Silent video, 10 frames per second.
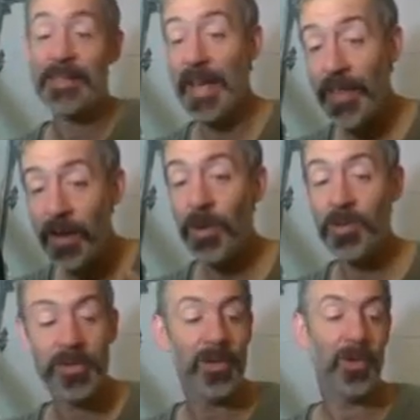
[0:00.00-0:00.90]
And then
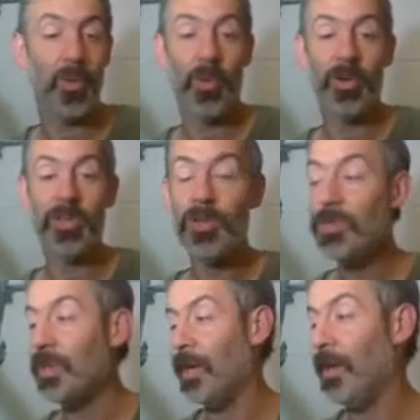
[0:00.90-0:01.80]
also we're
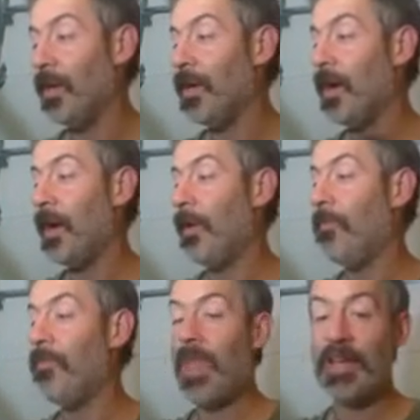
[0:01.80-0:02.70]
using,
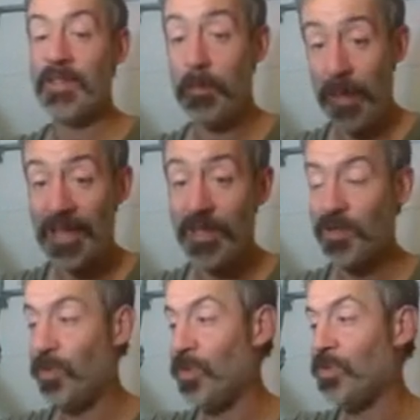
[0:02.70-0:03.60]
as the basis
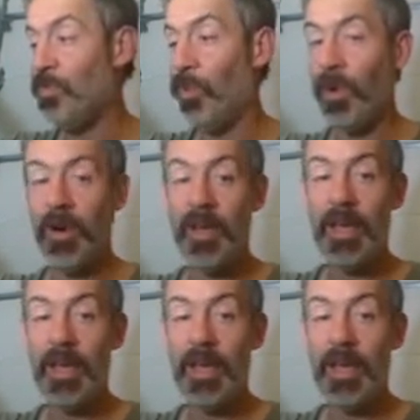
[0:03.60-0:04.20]
for this board,